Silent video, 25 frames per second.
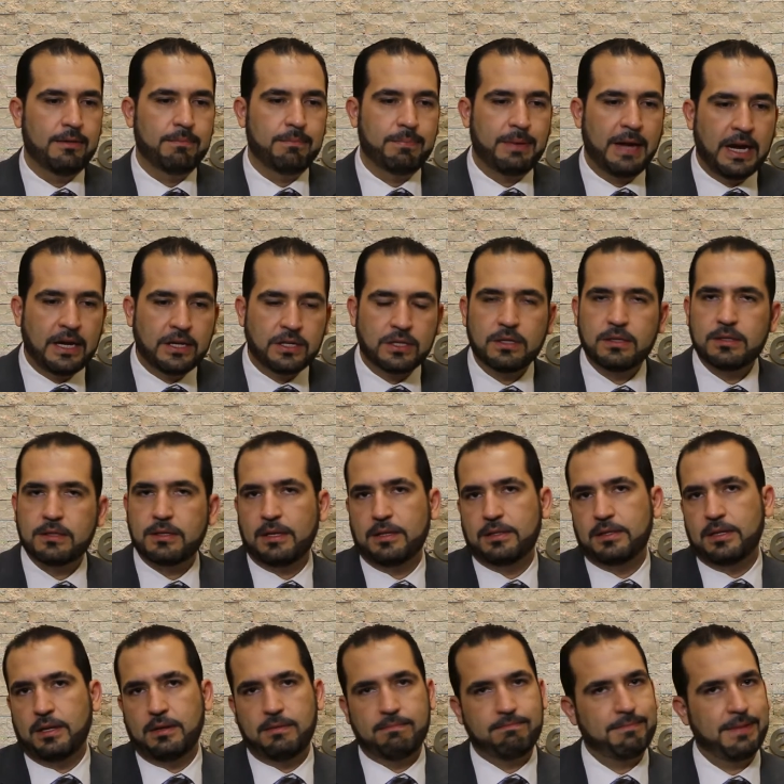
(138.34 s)
patients,
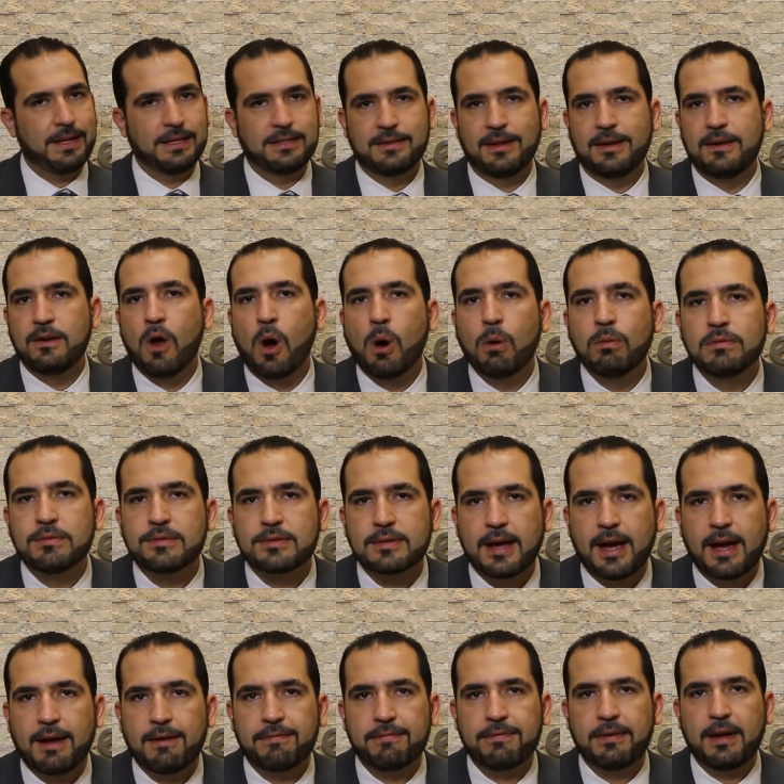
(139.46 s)
it's a known
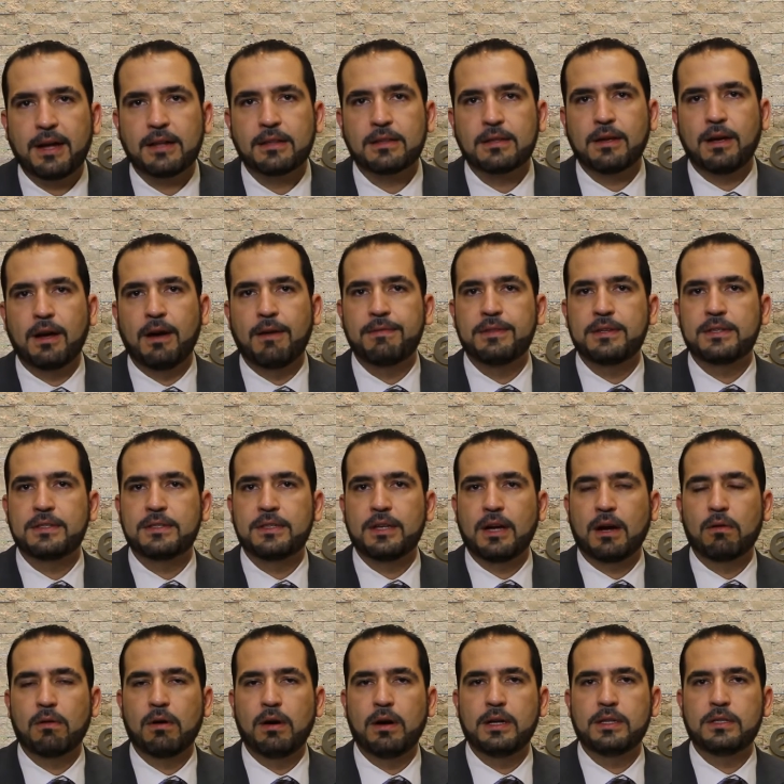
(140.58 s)
side effect of the
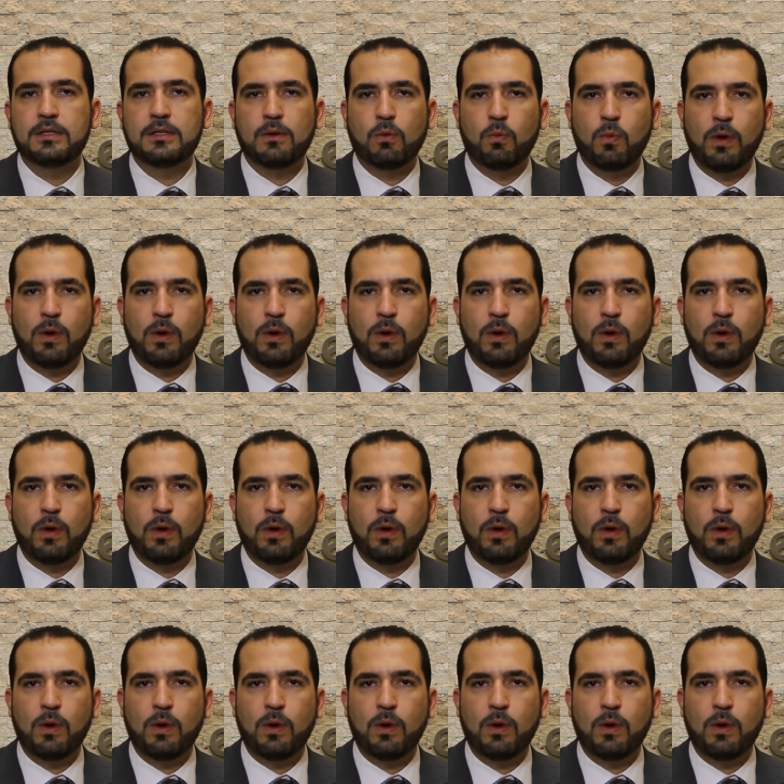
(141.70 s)
steroids.